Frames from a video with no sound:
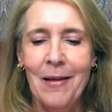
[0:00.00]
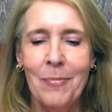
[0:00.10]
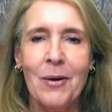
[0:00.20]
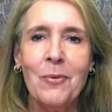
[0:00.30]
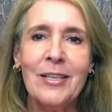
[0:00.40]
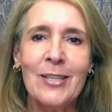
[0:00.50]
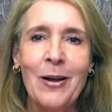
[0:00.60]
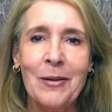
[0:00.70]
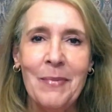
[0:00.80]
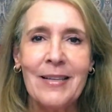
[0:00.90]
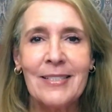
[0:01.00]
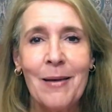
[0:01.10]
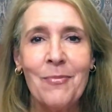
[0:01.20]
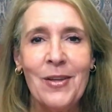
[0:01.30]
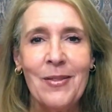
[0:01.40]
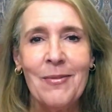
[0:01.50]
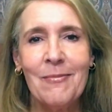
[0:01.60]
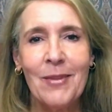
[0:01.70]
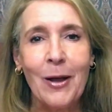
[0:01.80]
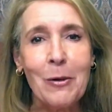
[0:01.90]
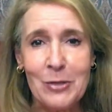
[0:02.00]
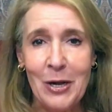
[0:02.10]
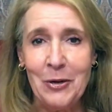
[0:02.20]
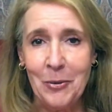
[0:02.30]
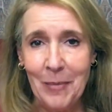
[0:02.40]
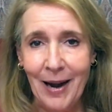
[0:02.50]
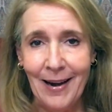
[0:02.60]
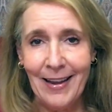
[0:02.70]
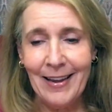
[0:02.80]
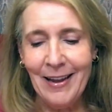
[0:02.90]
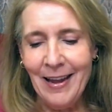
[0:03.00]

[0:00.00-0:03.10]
But I want to talk about something that goes on your body.